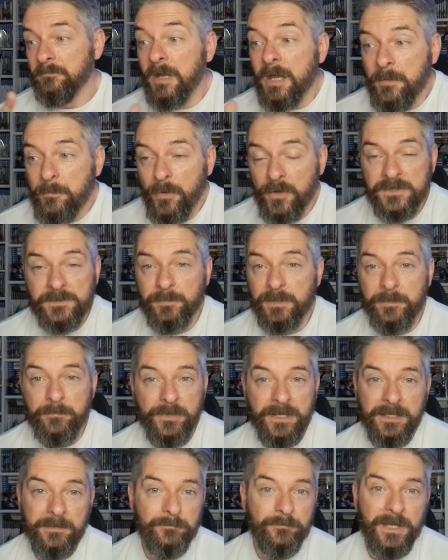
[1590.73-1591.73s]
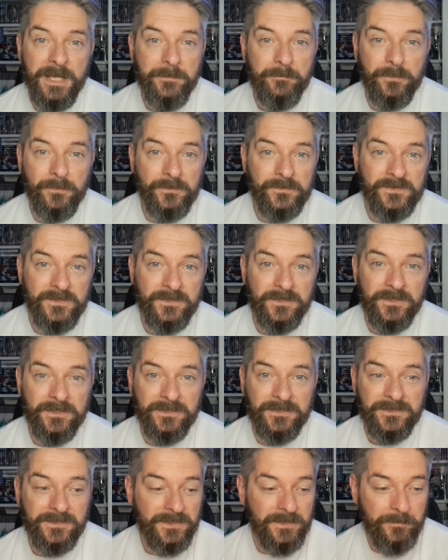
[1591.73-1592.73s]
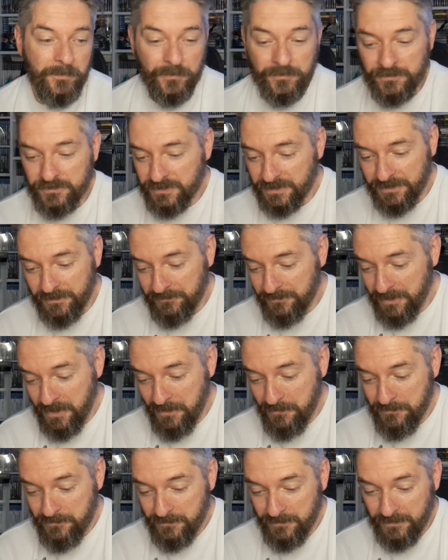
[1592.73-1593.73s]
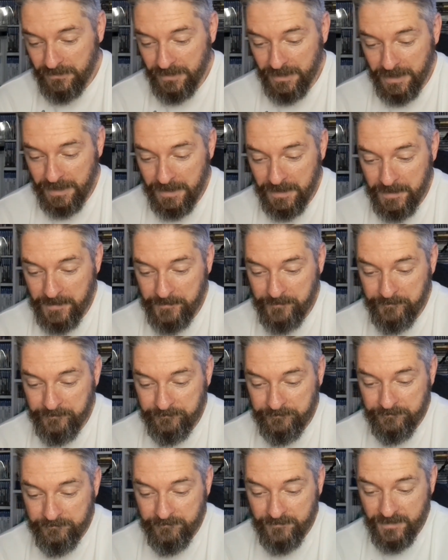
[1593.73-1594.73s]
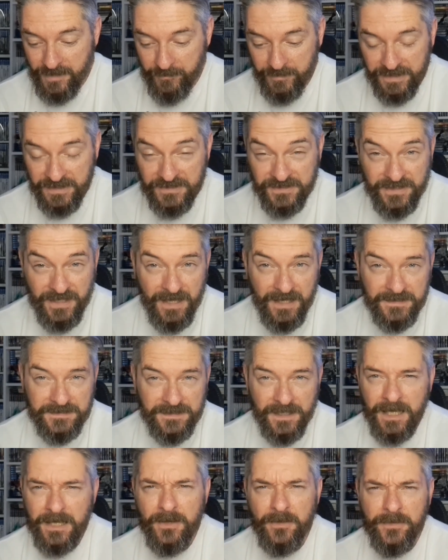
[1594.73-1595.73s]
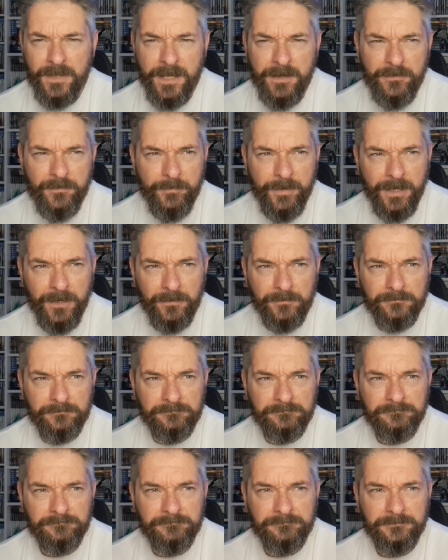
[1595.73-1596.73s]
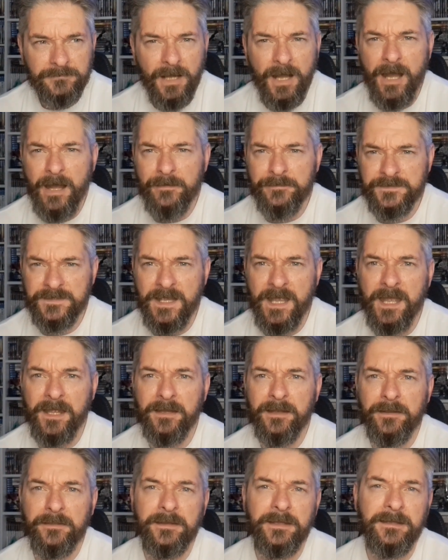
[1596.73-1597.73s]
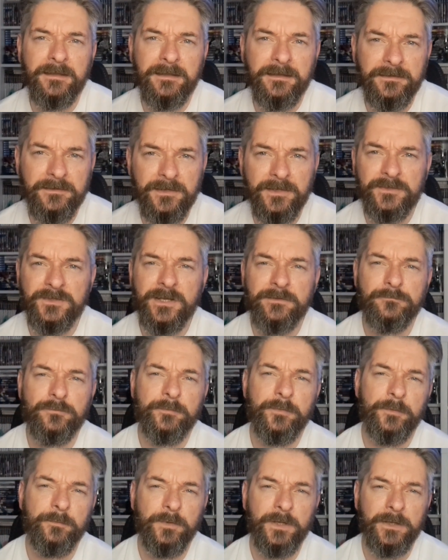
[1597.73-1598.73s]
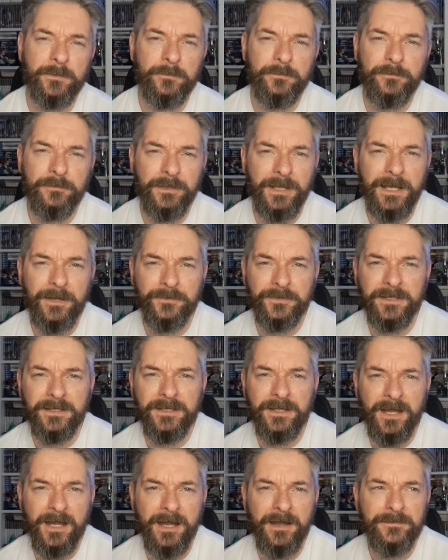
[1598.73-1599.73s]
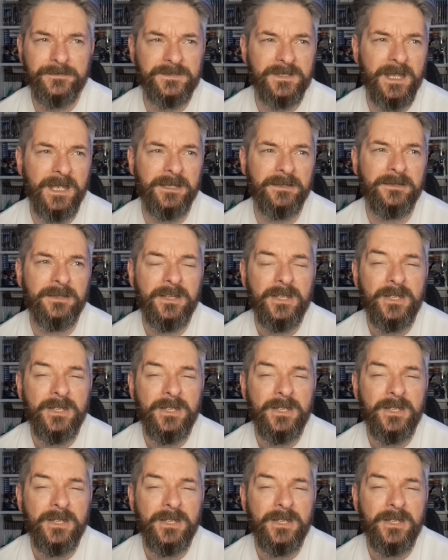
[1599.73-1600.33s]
possibly beaten people to the punch. I don't know. I mean, I got there about 10:30. I think the general public were allowed in at 10:30.